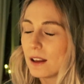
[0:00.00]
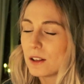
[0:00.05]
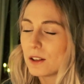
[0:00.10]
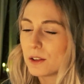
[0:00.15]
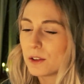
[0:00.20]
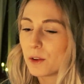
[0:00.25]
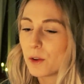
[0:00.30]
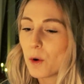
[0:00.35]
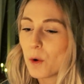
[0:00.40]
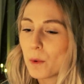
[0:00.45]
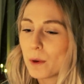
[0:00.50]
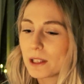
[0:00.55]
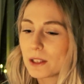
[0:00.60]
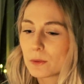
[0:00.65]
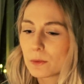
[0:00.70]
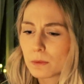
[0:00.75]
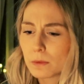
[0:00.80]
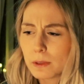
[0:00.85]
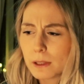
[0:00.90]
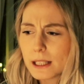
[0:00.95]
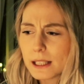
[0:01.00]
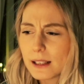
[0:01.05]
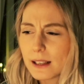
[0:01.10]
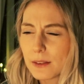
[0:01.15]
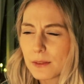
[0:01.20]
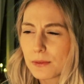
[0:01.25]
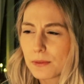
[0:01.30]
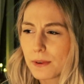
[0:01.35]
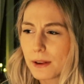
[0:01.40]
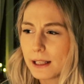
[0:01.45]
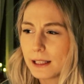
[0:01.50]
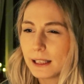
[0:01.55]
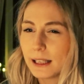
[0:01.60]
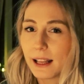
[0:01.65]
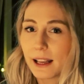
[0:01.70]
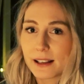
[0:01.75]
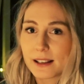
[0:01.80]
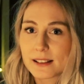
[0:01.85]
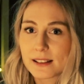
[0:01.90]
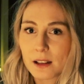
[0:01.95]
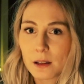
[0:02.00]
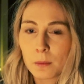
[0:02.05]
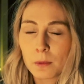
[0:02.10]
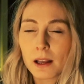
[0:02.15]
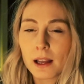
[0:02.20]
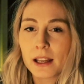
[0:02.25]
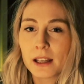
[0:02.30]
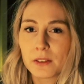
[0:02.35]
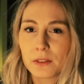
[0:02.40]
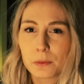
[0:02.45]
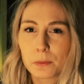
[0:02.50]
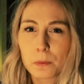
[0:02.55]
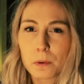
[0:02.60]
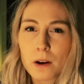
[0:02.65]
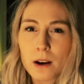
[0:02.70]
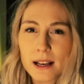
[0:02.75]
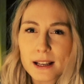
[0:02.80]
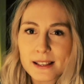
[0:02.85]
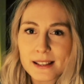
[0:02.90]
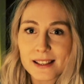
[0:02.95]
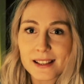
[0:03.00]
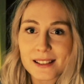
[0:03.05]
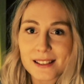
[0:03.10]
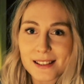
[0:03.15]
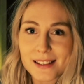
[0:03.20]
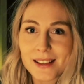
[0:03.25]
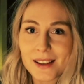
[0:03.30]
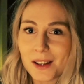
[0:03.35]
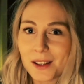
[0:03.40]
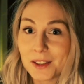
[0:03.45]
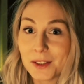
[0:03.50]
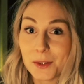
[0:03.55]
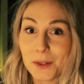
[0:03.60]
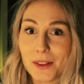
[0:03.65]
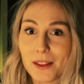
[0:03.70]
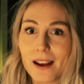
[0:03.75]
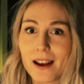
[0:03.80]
you know, it really felt like some kind of presence under the